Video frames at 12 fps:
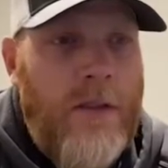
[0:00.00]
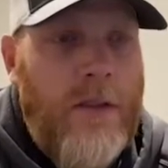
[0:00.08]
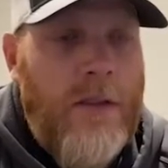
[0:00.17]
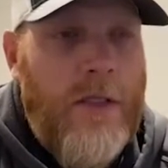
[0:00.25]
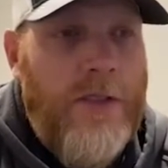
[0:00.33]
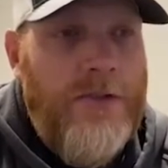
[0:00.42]

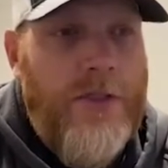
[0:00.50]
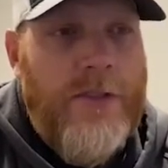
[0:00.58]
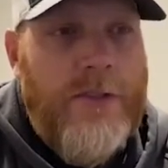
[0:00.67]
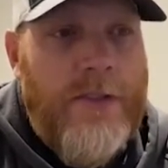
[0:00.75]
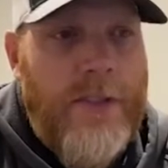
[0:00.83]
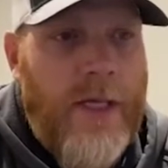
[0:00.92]
And as you can
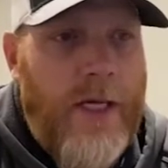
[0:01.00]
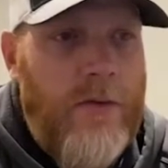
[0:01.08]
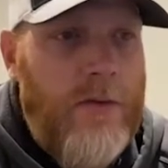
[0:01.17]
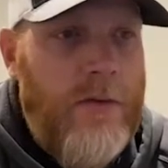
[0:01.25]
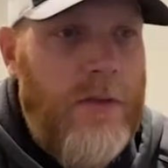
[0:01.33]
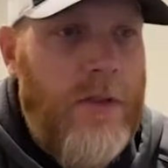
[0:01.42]
see now,
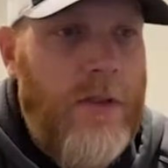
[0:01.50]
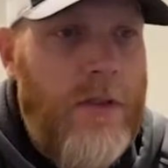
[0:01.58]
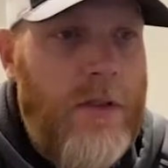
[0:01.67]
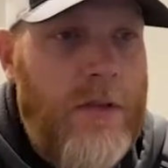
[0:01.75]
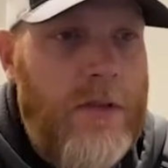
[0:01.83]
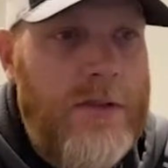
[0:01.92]
we're
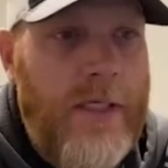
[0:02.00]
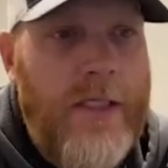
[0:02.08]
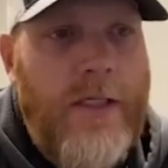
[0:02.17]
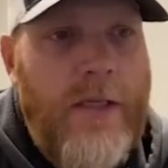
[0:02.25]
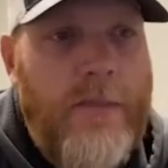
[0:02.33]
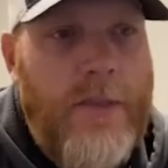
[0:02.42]
setting
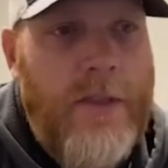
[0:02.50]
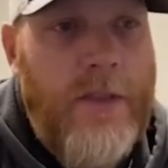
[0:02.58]
up the